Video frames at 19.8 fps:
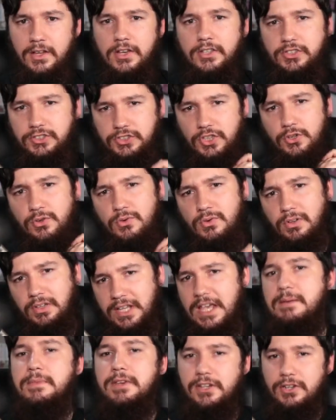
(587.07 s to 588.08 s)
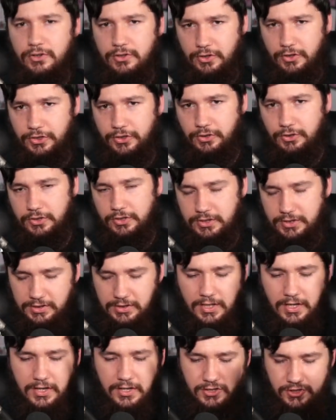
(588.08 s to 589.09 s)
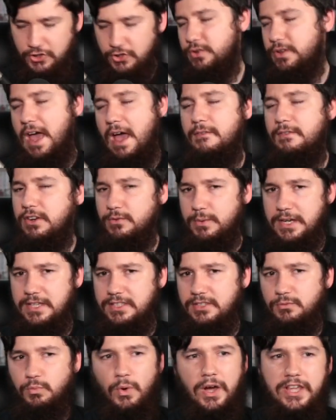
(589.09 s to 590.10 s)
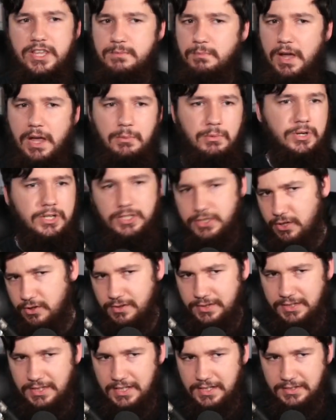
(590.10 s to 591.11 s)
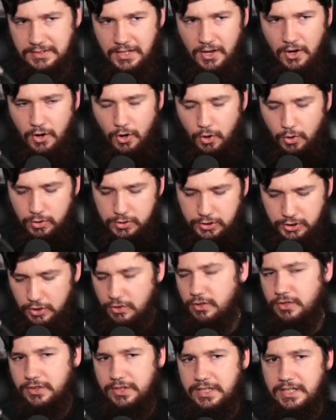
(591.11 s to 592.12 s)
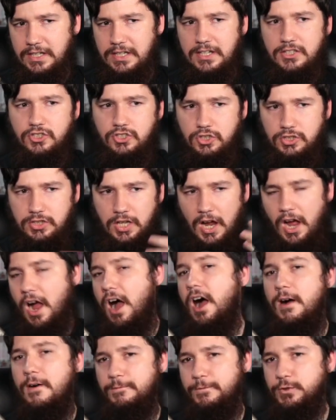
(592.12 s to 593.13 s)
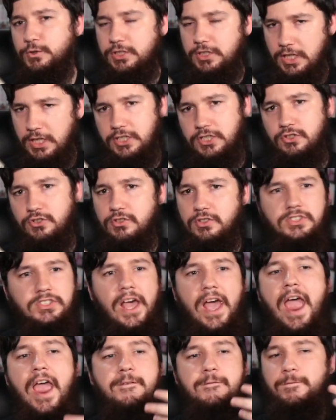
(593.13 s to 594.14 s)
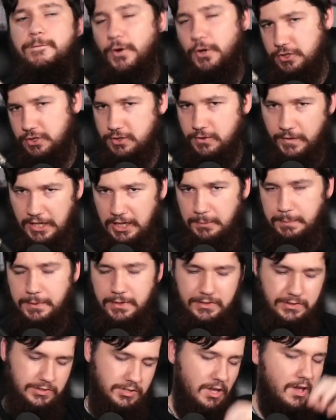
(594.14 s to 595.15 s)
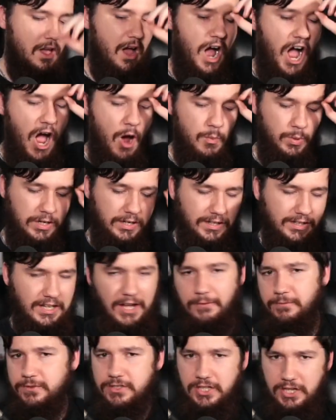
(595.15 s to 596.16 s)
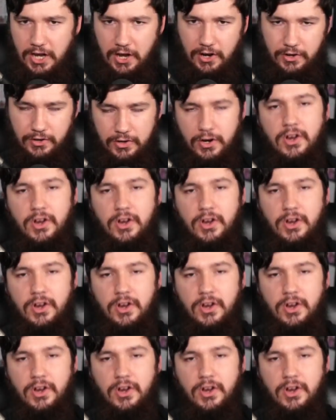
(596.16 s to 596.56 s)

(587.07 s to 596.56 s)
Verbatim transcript: So let me know your thoughts. Do you have any reason why you might want to use this, or do you think it's just harmful to the user and FOSS developers? I would love to know.